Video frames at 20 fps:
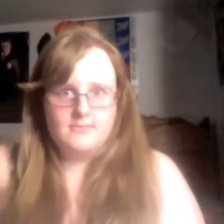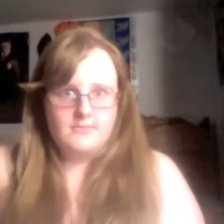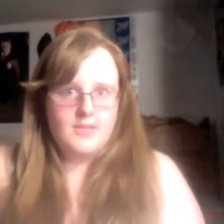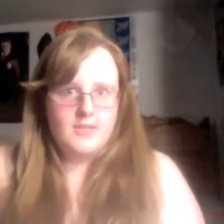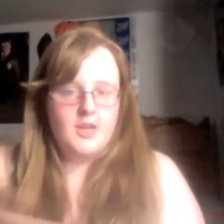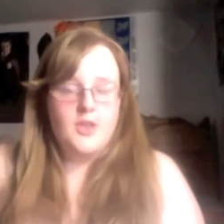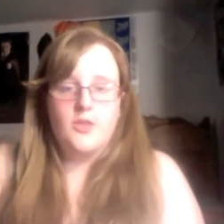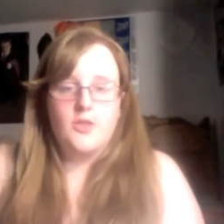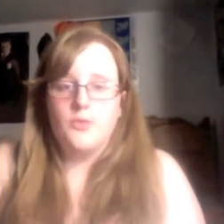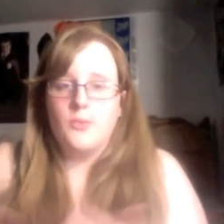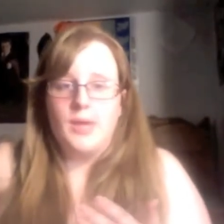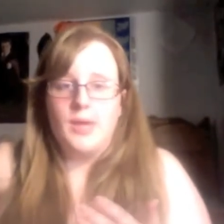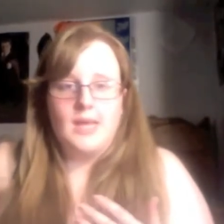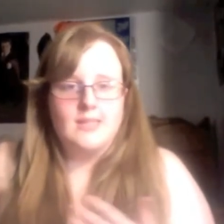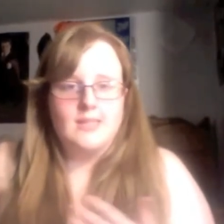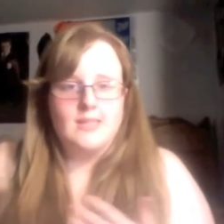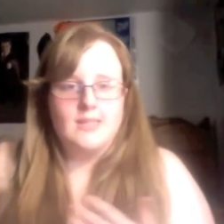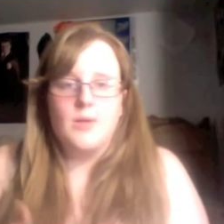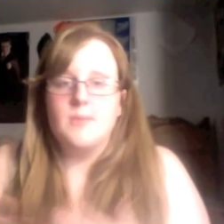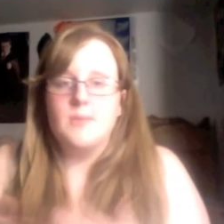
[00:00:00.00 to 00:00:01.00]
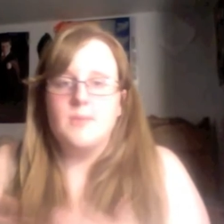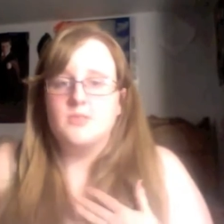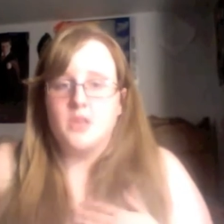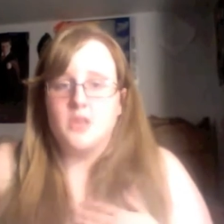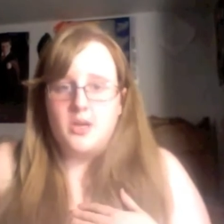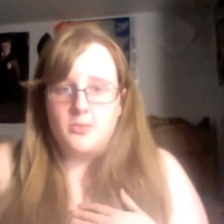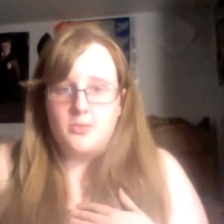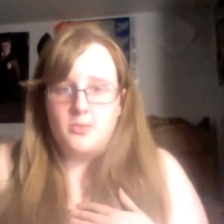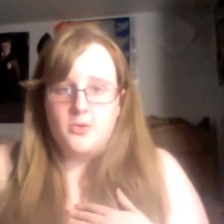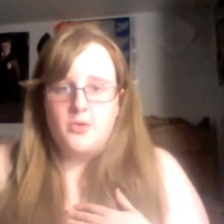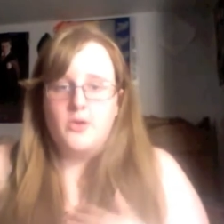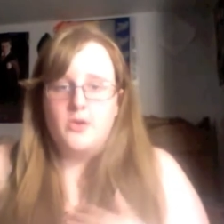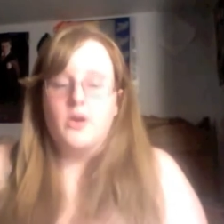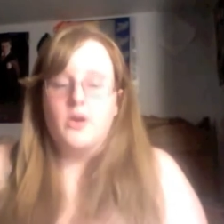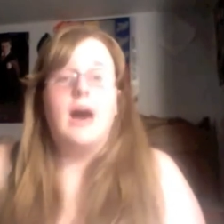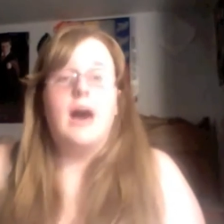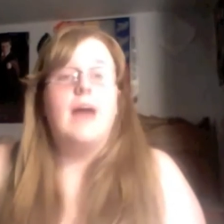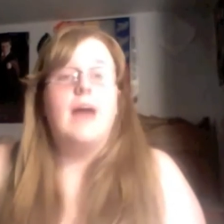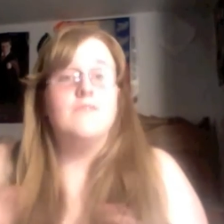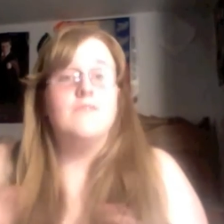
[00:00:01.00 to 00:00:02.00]
the weeks and when I'm starting
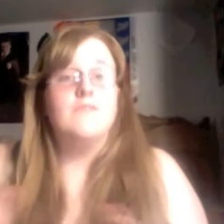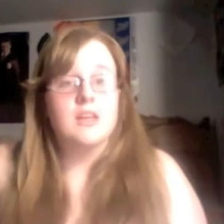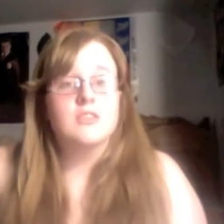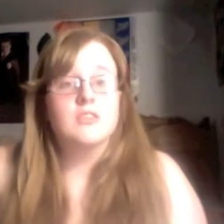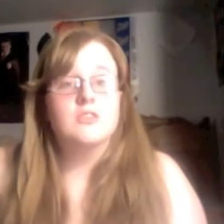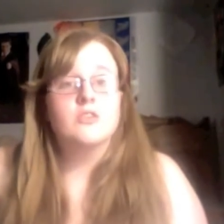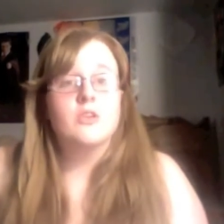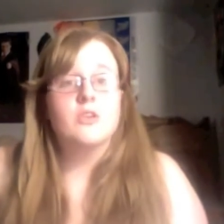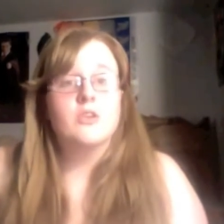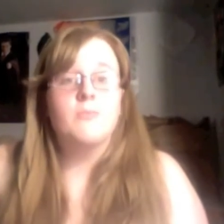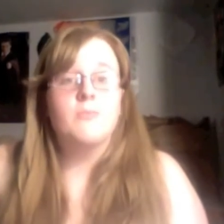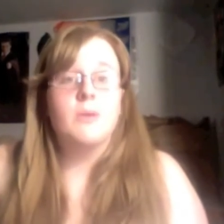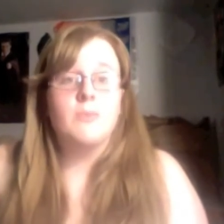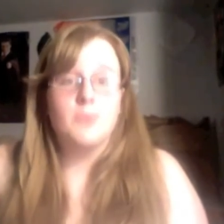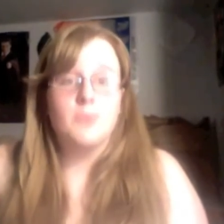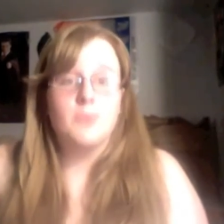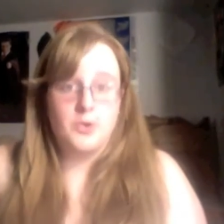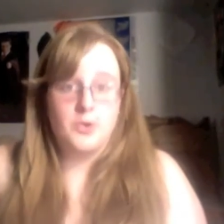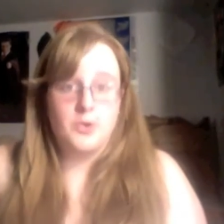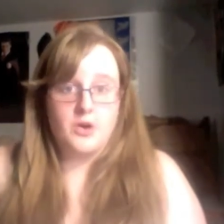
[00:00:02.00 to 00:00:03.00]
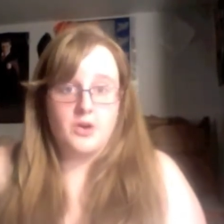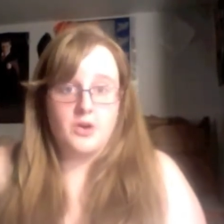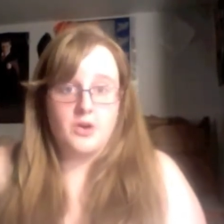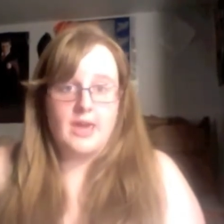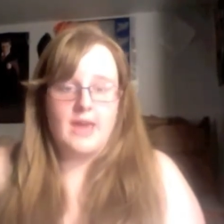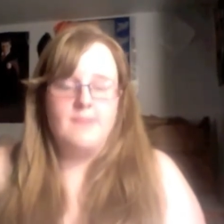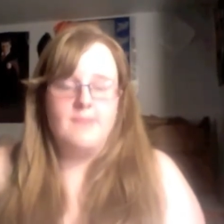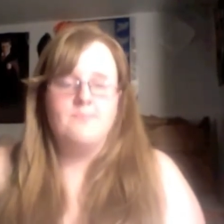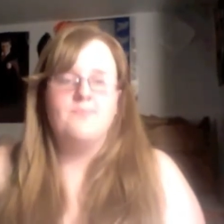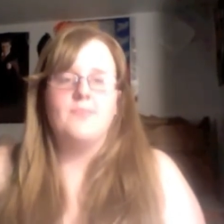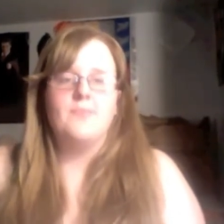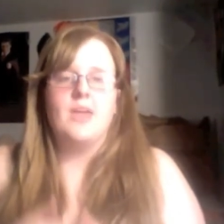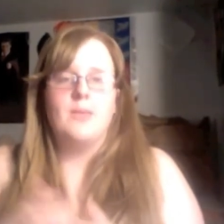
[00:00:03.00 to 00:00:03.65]
protocol. I've not started my protocol yet,